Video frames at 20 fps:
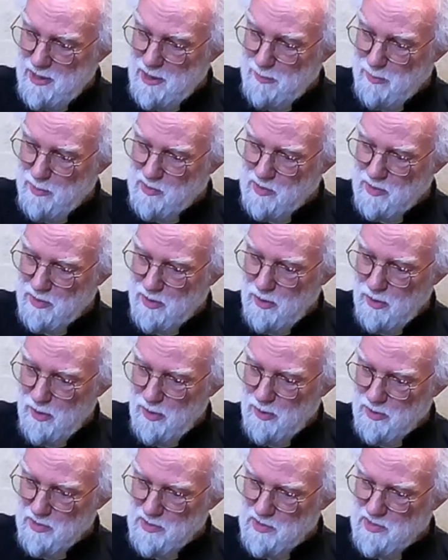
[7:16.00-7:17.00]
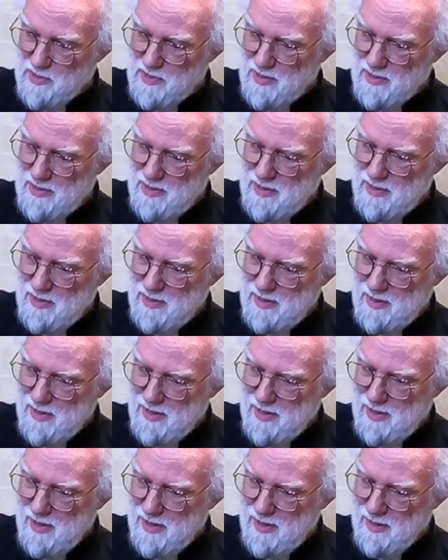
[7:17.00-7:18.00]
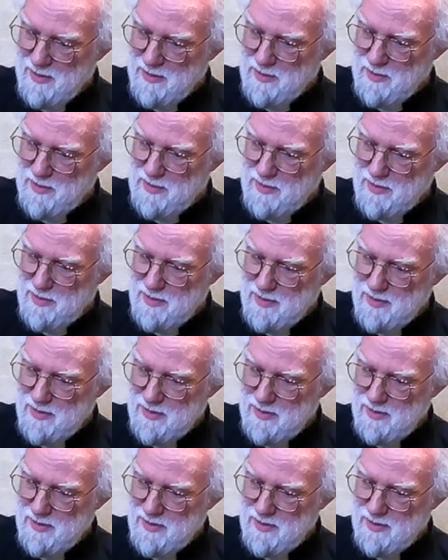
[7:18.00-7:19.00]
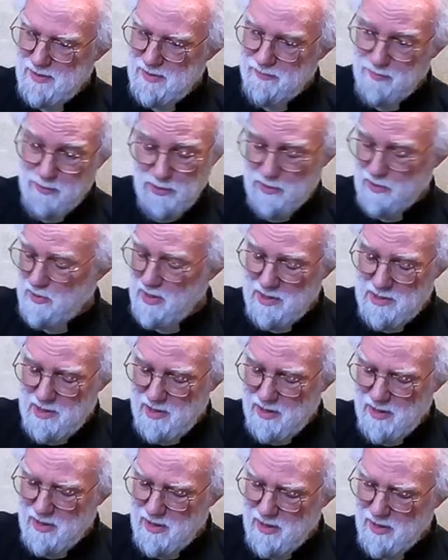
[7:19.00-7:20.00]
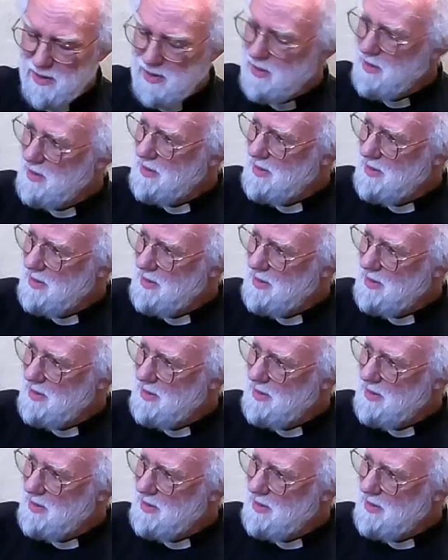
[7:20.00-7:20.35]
Oedipus at Colonus, and of course Antigone,